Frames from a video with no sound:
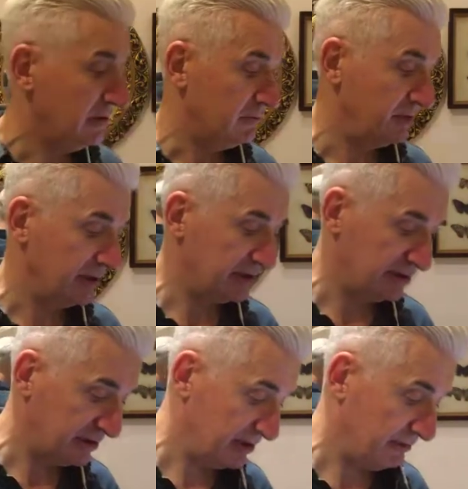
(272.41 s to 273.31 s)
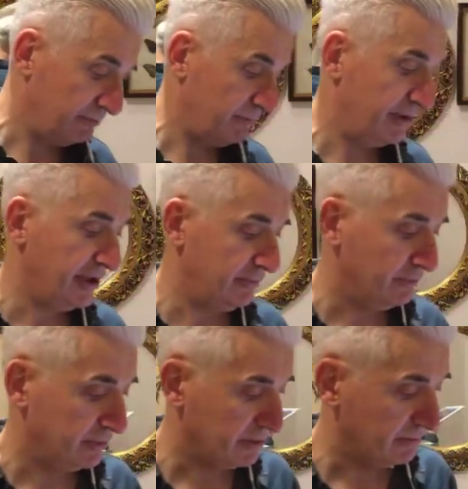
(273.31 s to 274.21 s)
One is planned
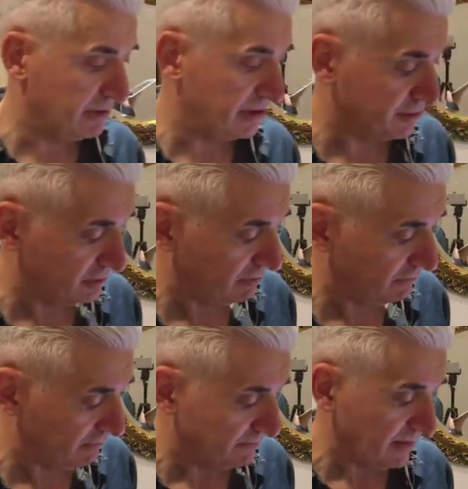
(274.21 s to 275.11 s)
for Brașov,